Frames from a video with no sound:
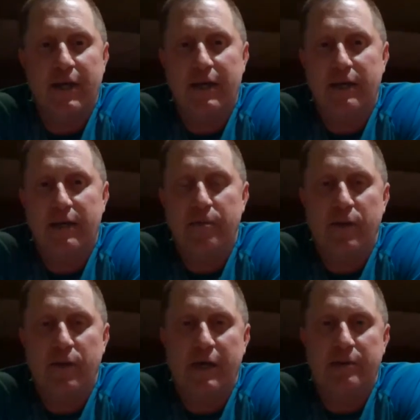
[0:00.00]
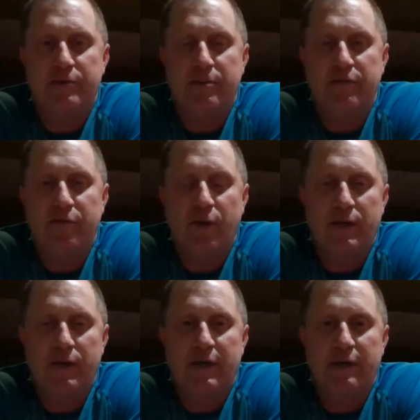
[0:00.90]
I got a couple lineups in before I
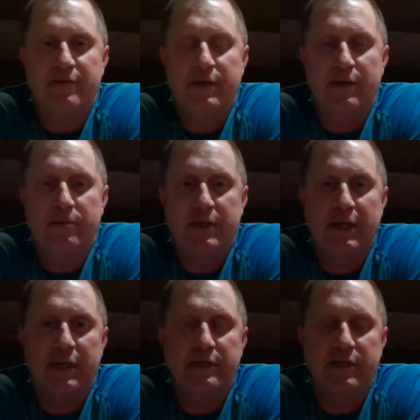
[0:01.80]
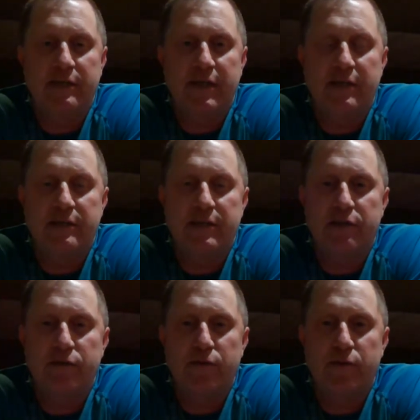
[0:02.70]
left. I did get 6 out of
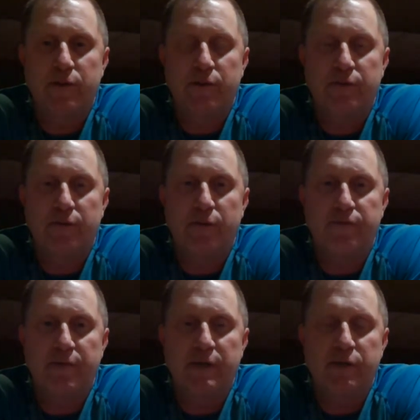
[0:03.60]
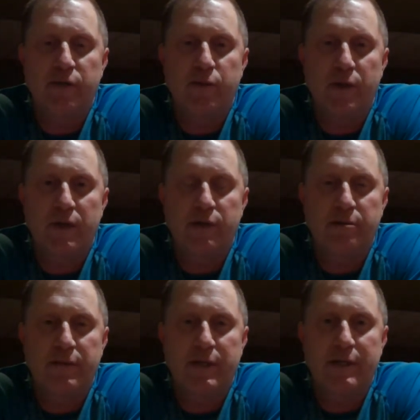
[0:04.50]
6 through on FanDuel and won a little
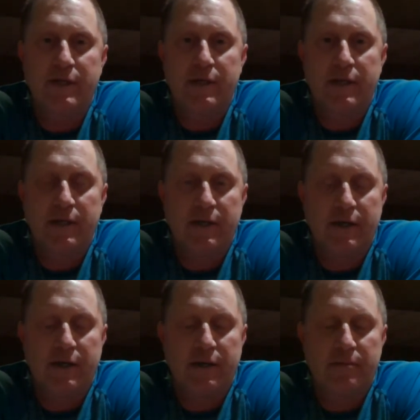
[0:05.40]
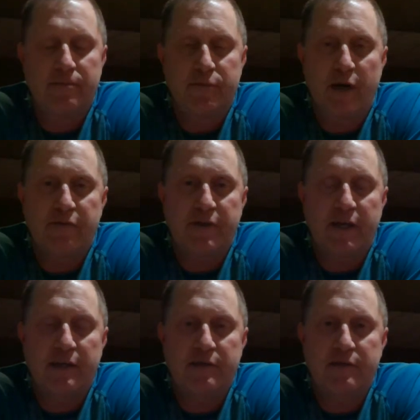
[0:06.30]
bit.
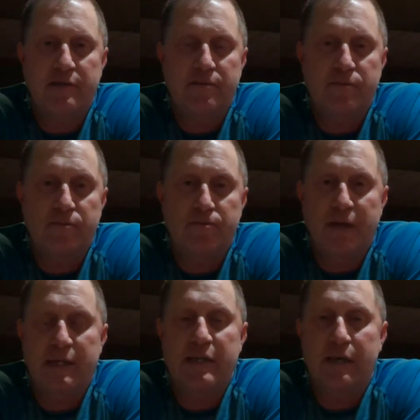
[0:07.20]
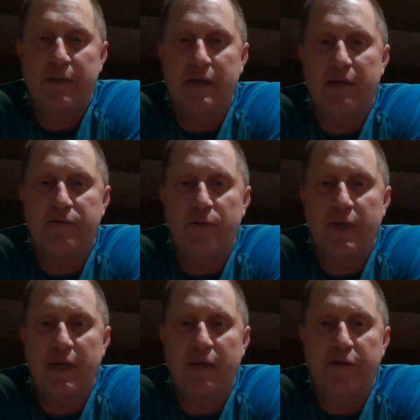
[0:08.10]
DraftKings, by the time I left, only
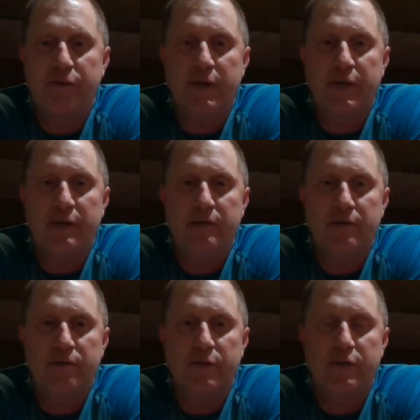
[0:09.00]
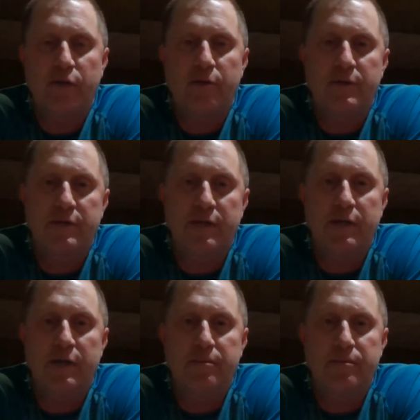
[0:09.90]
had three tournaments
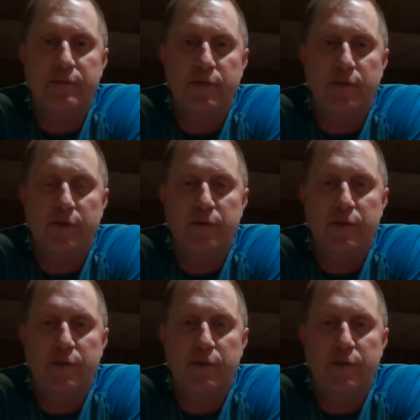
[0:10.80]
up, so I really